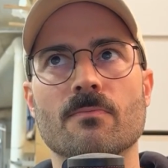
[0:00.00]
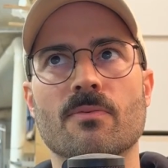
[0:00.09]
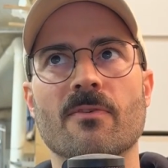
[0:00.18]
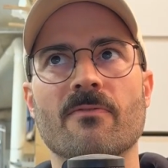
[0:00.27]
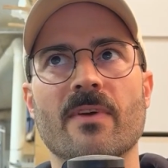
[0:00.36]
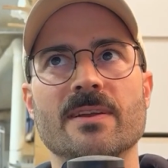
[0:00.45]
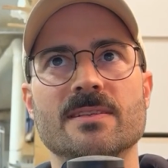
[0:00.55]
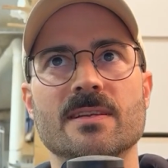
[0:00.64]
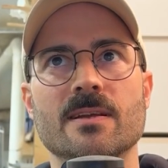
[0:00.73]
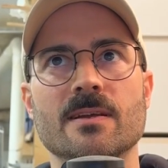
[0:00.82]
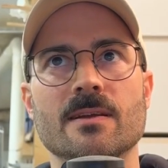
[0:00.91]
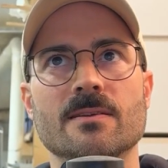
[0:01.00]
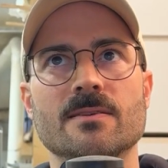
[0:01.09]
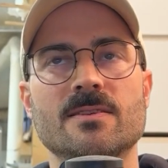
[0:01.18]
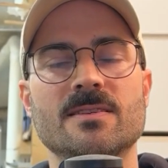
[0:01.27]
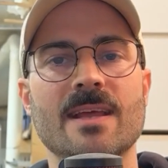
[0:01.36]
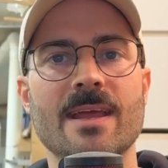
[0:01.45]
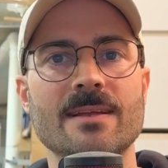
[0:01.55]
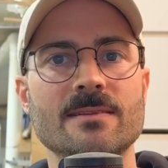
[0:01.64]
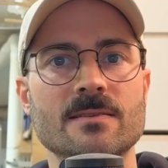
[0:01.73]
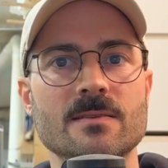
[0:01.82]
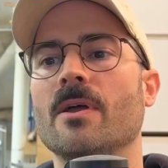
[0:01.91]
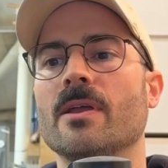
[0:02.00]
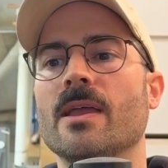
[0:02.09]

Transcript: preventing stains